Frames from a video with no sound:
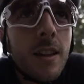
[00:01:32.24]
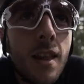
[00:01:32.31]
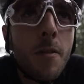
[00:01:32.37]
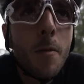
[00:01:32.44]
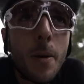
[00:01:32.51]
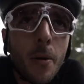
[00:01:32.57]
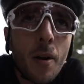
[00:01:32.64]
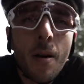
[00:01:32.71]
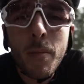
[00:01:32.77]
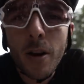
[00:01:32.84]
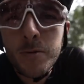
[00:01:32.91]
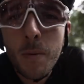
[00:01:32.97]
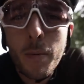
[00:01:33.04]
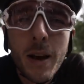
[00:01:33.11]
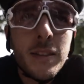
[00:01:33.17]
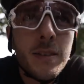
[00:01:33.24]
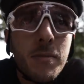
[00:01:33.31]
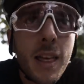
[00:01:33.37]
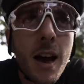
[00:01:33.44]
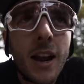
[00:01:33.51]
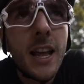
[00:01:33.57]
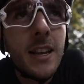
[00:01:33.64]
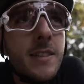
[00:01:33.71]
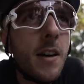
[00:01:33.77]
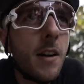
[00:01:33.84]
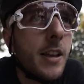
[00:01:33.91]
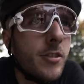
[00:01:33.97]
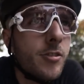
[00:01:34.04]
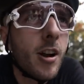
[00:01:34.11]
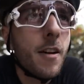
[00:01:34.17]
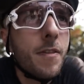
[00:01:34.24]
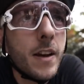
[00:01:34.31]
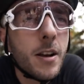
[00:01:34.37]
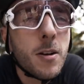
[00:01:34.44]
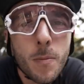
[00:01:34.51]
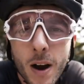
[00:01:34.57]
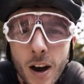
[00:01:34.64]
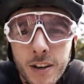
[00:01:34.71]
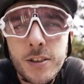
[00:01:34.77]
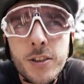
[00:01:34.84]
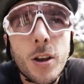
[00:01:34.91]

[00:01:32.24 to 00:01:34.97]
can never build up much momentum without getting stuck in traffic or behind